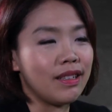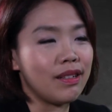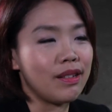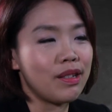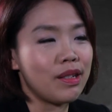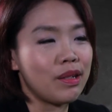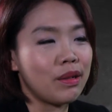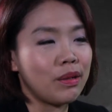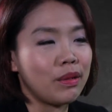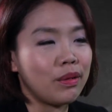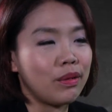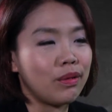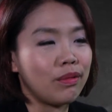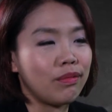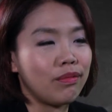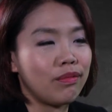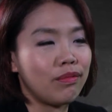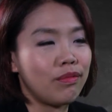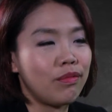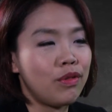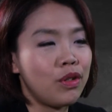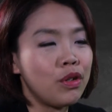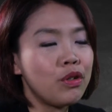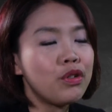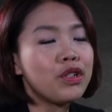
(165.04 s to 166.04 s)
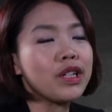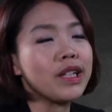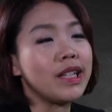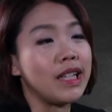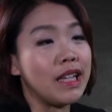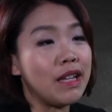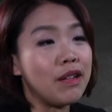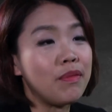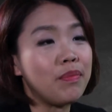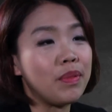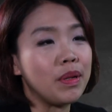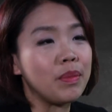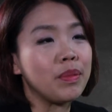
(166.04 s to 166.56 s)
so
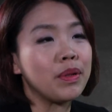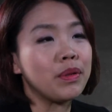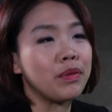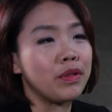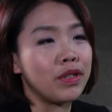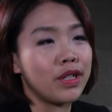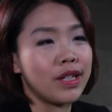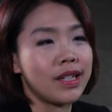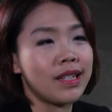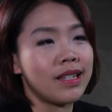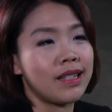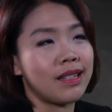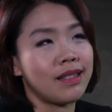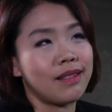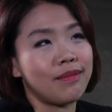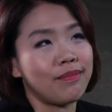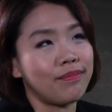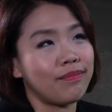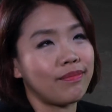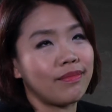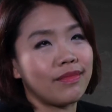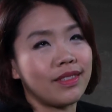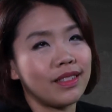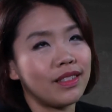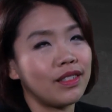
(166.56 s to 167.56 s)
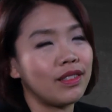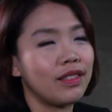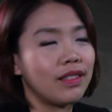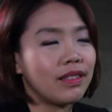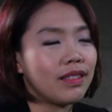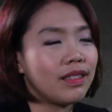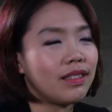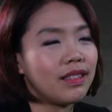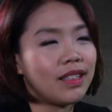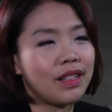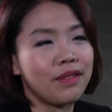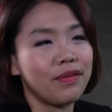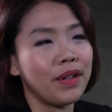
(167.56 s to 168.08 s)
usually people will just
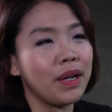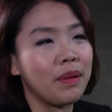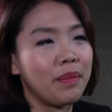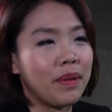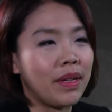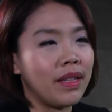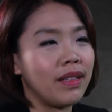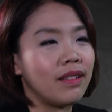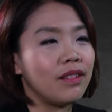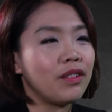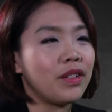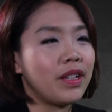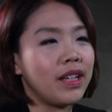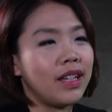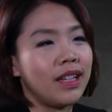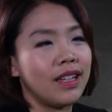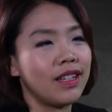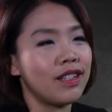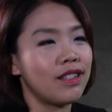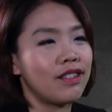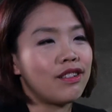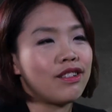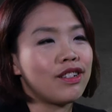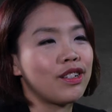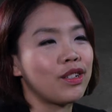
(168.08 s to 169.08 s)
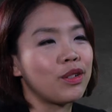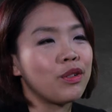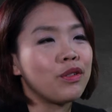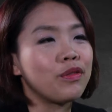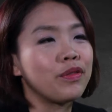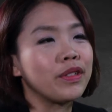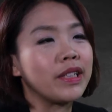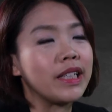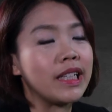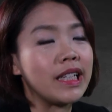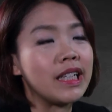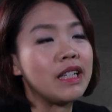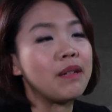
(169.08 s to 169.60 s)
give up and okay, let's just go
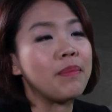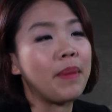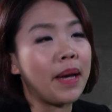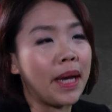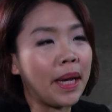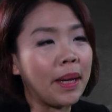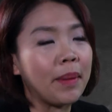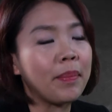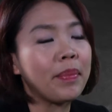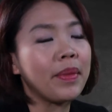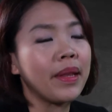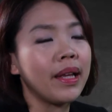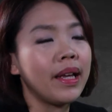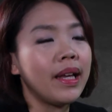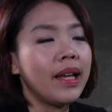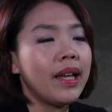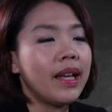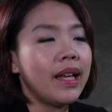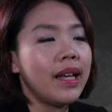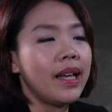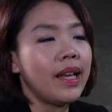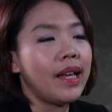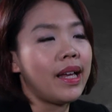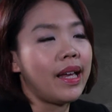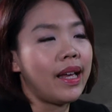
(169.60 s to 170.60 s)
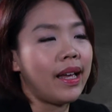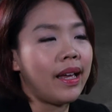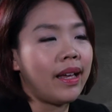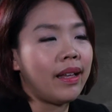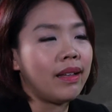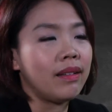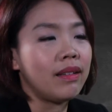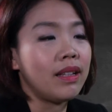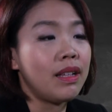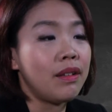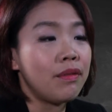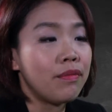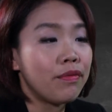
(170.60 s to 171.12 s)
for the tea bag.
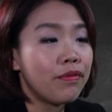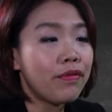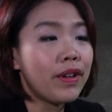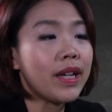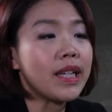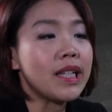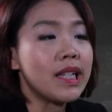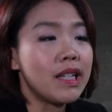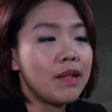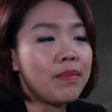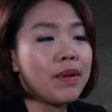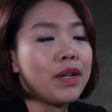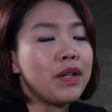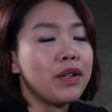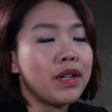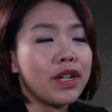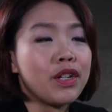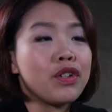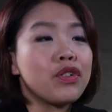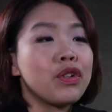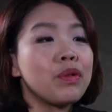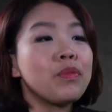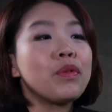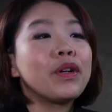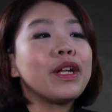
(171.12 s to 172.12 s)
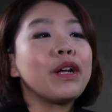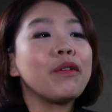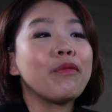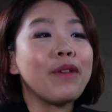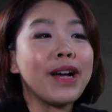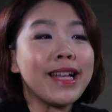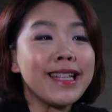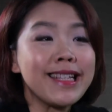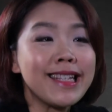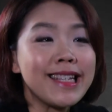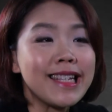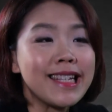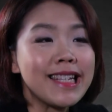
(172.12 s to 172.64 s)
And in fact, tea bag you can drink more than
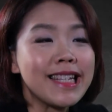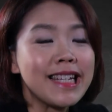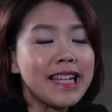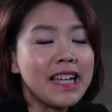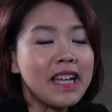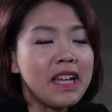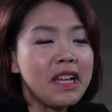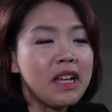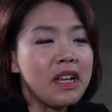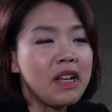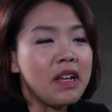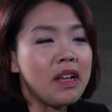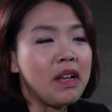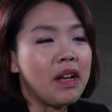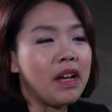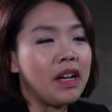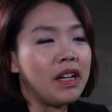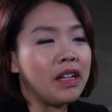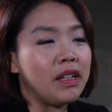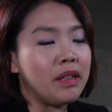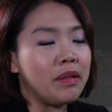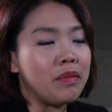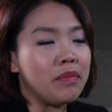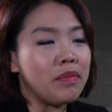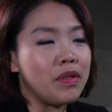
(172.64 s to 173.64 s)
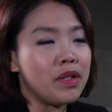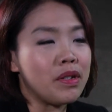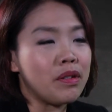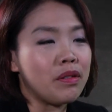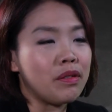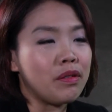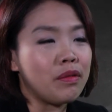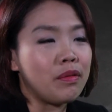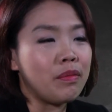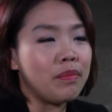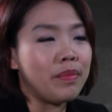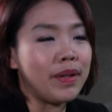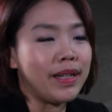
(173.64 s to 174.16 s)
once.
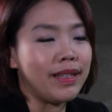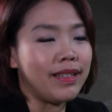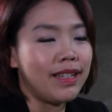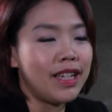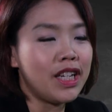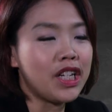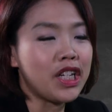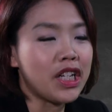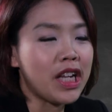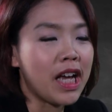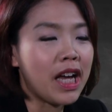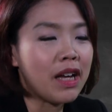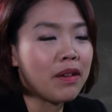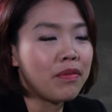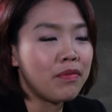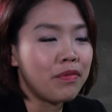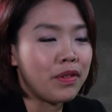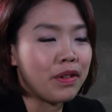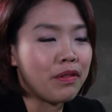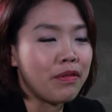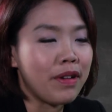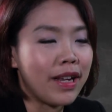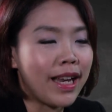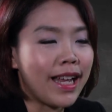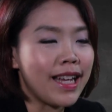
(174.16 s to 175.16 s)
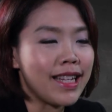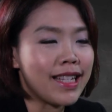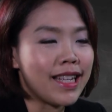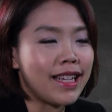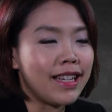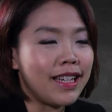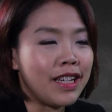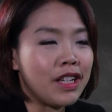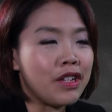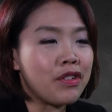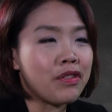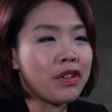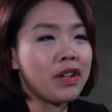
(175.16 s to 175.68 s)
But each time we realize
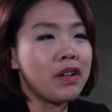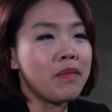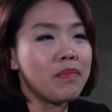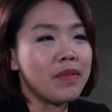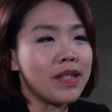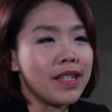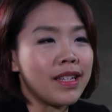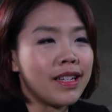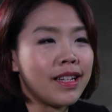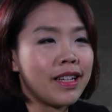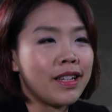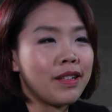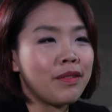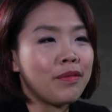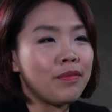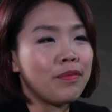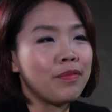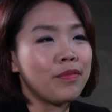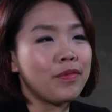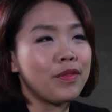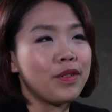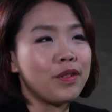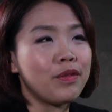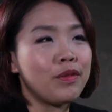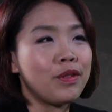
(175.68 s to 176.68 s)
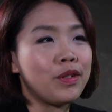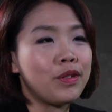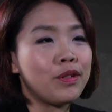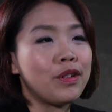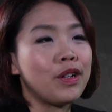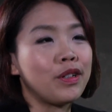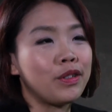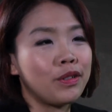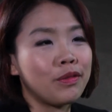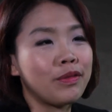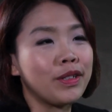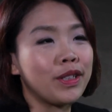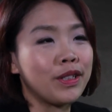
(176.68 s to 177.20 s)
that it drips and then we do
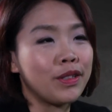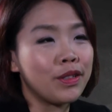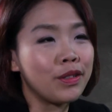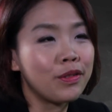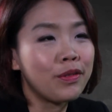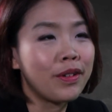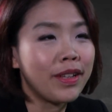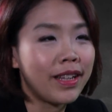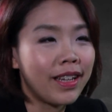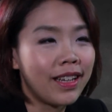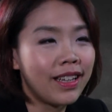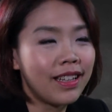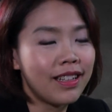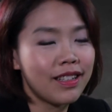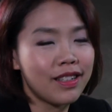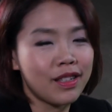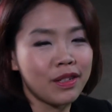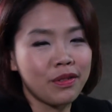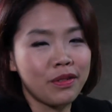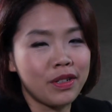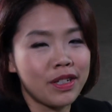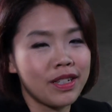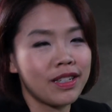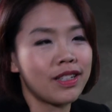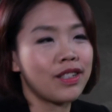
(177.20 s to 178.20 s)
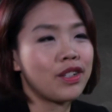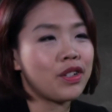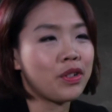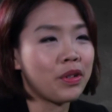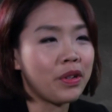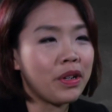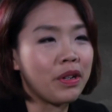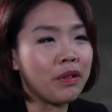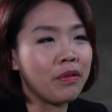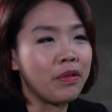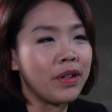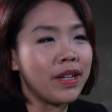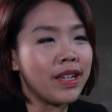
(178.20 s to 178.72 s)
not know what to do with it, so we just
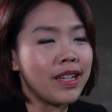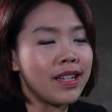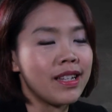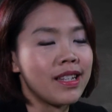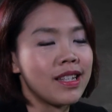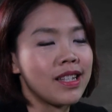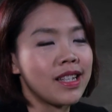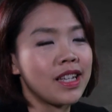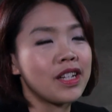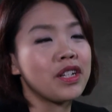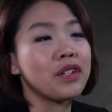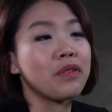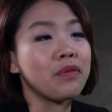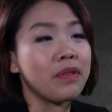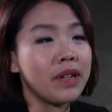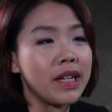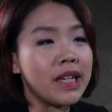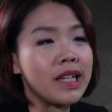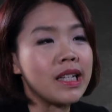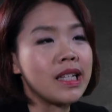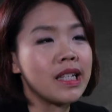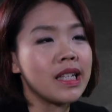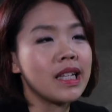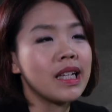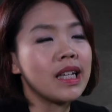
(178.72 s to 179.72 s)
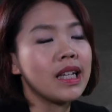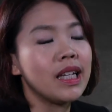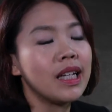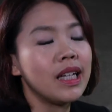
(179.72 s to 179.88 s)
throw it away. It's such a waste.